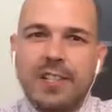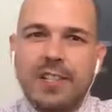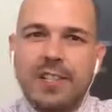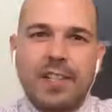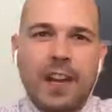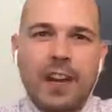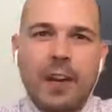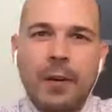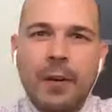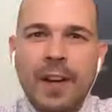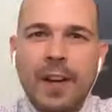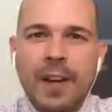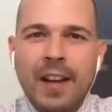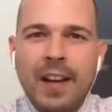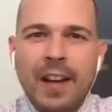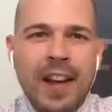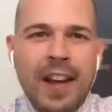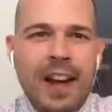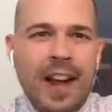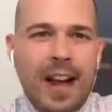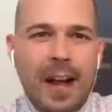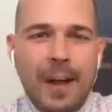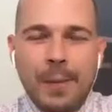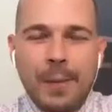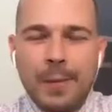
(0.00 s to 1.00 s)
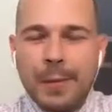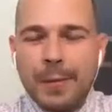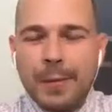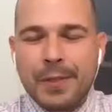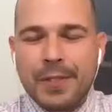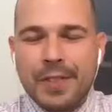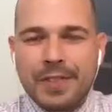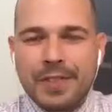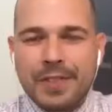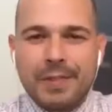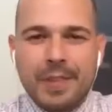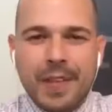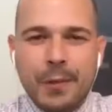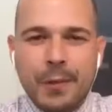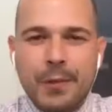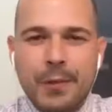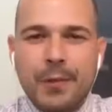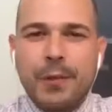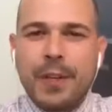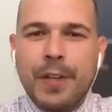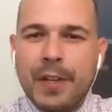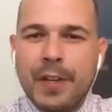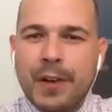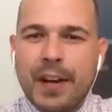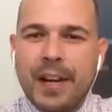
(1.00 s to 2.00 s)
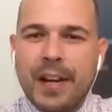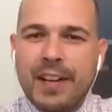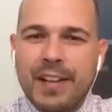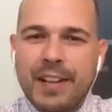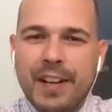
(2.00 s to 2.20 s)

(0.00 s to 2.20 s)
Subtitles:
So it was really great,